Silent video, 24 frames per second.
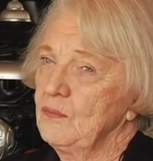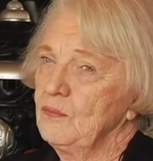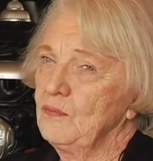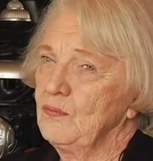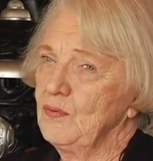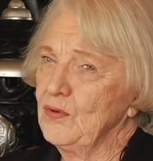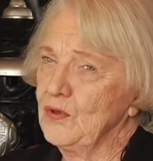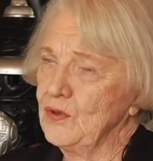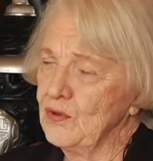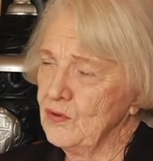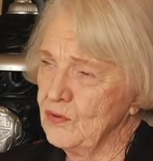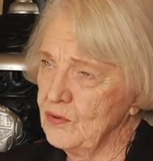
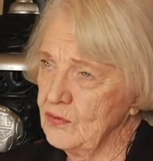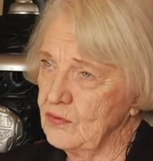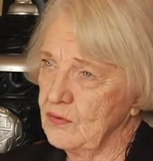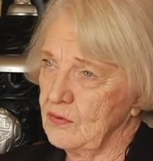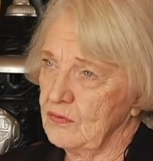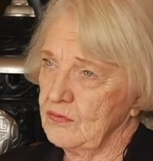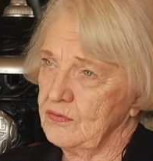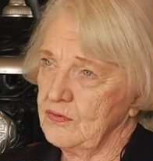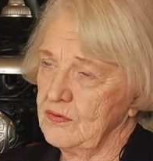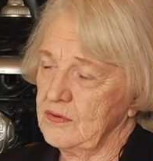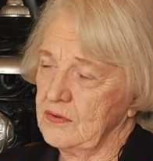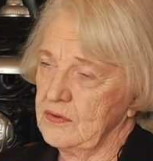
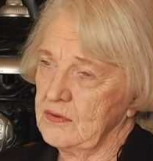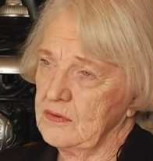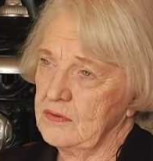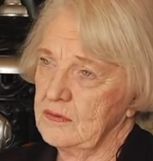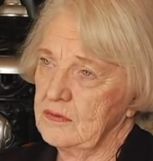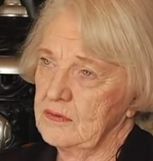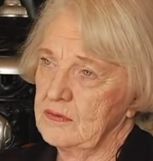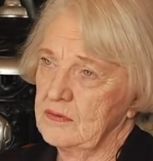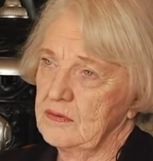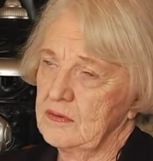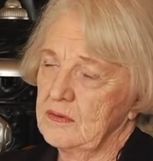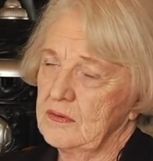beautiful
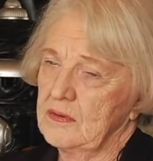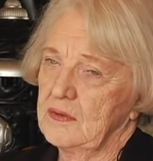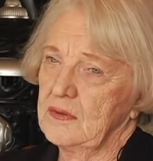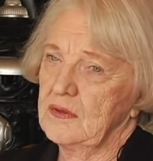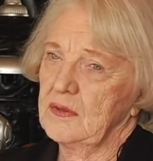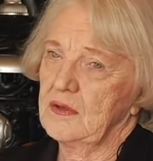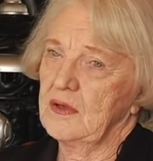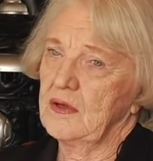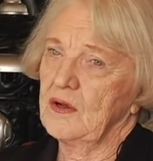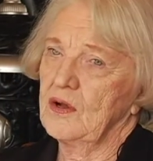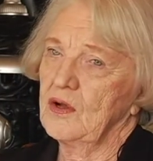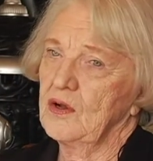
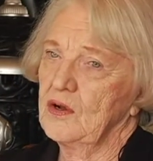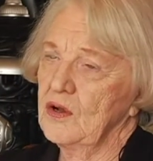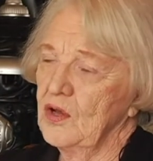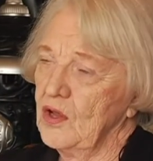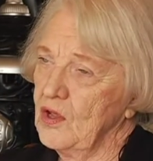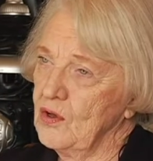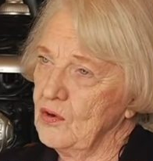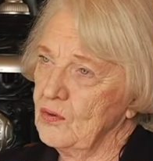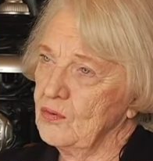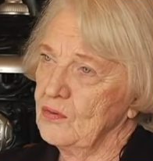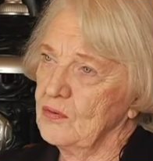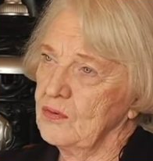
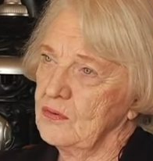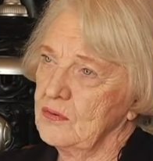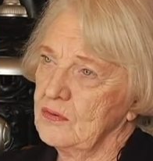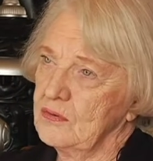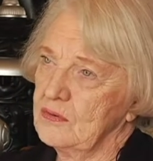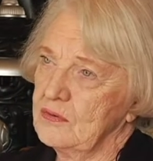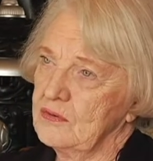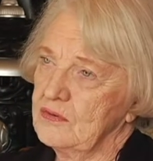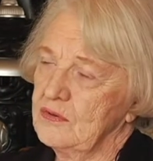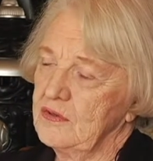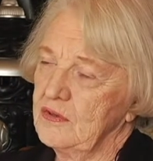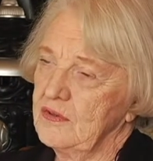glow
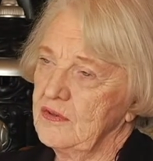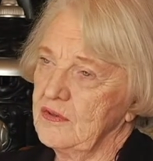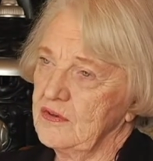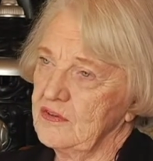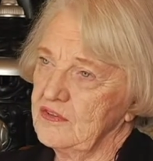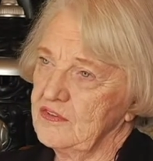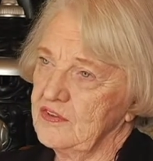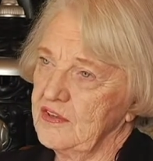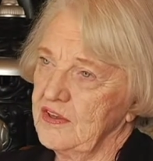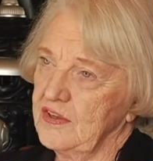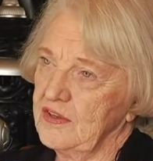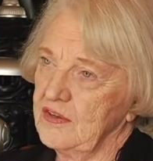to their
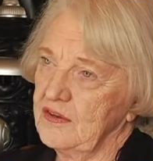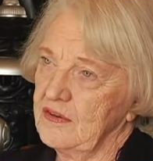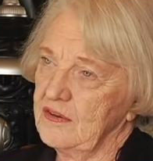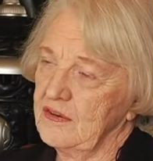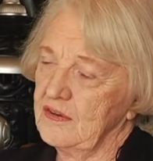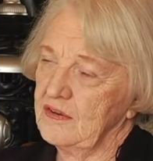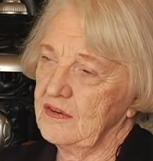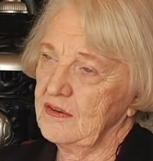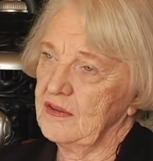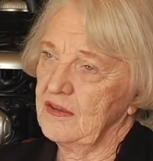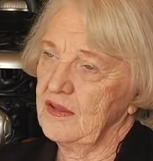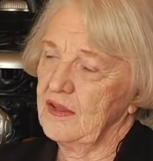skin."
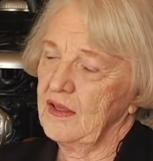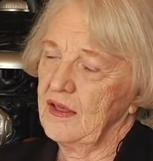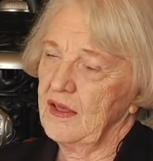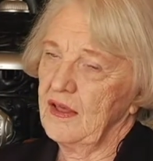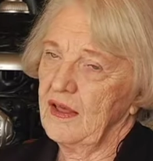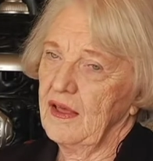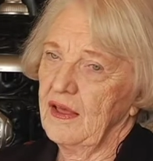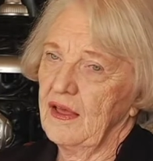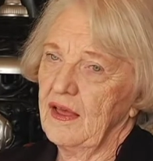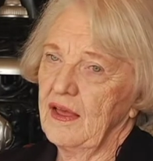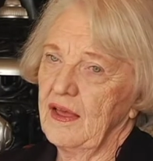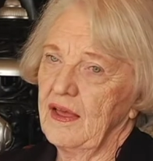
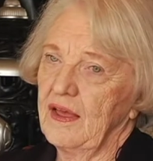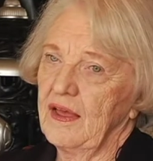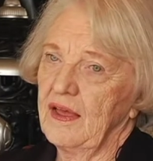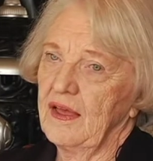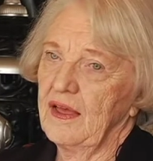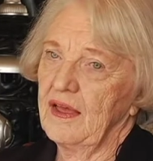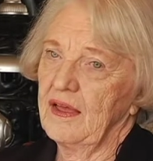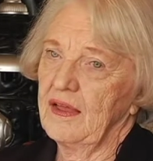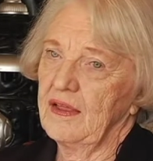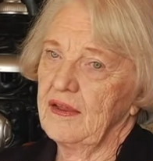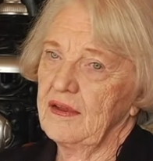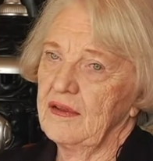
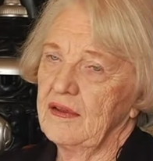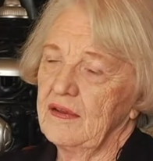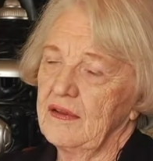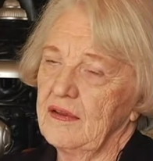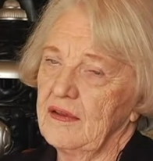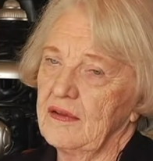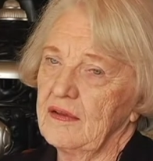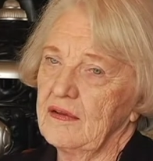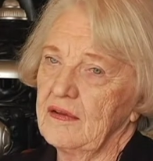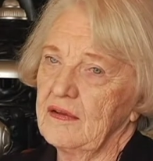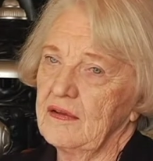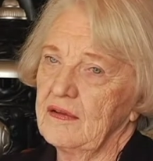
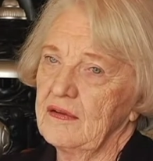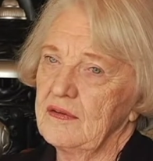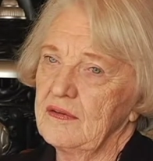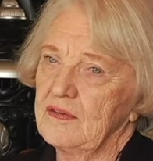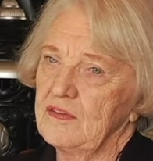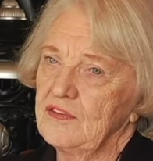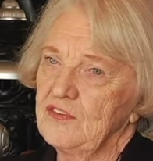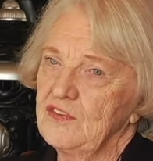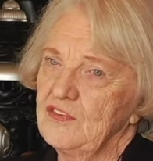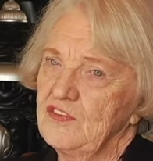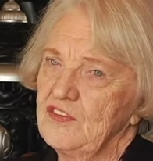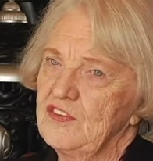And
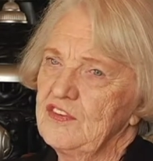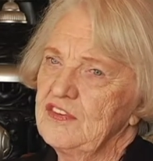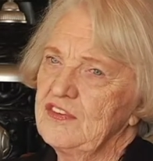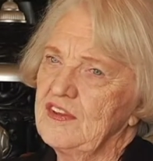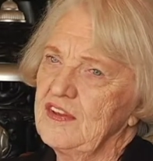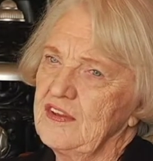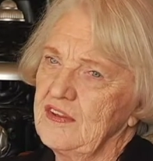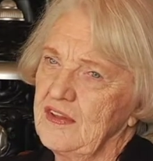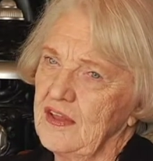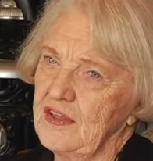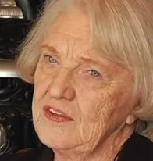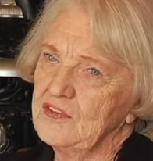she
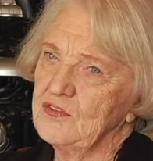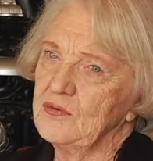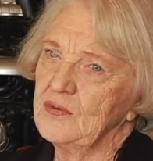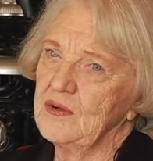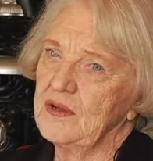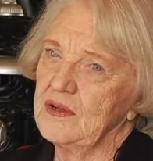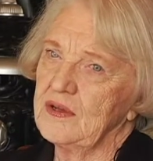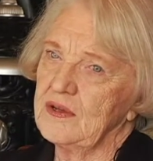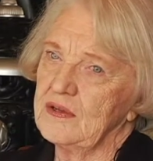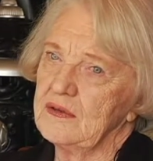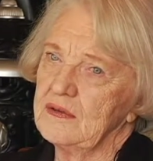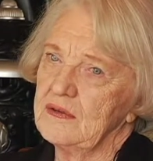said, "That's
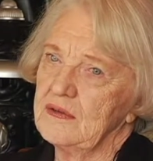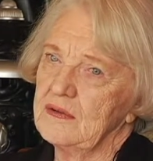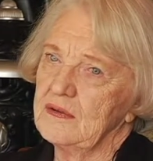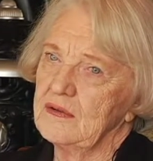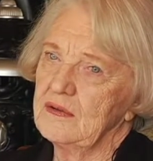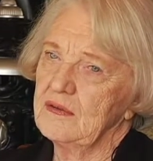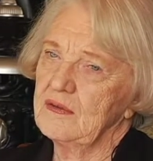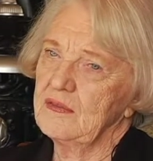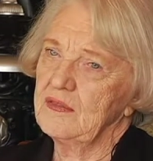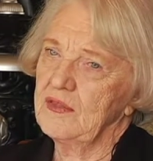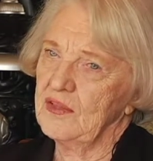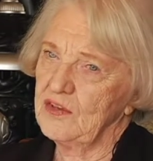right.
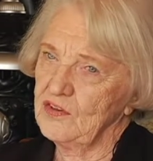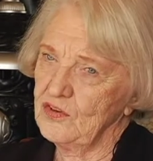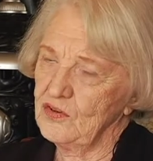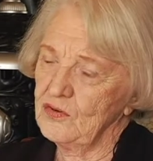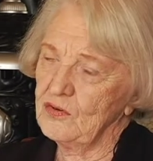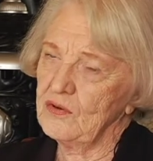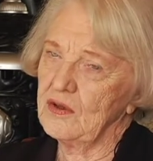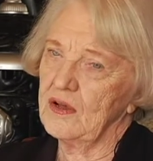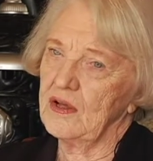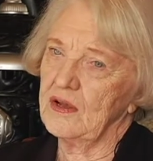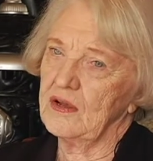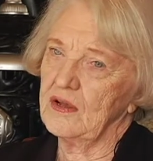They do
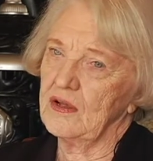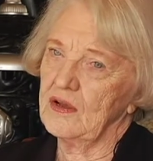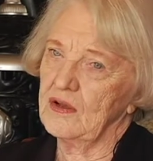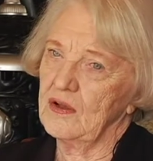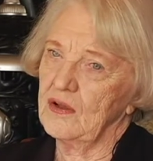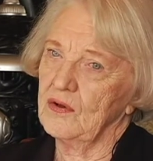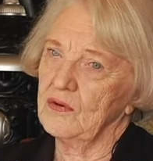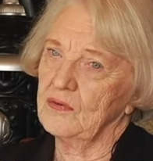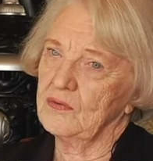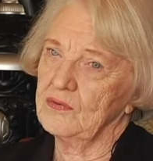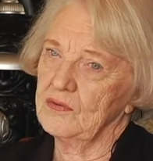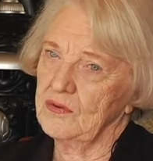kind of
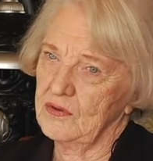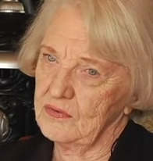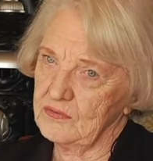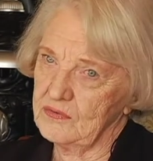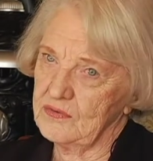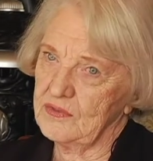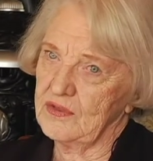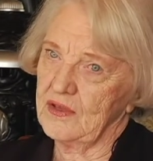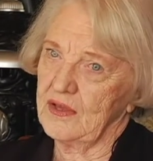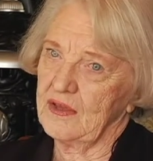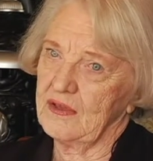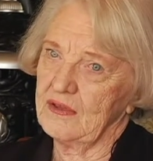glow,
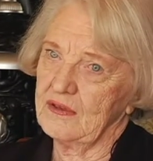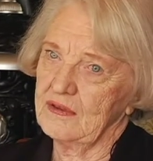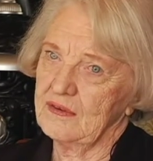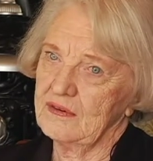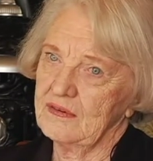don't they?"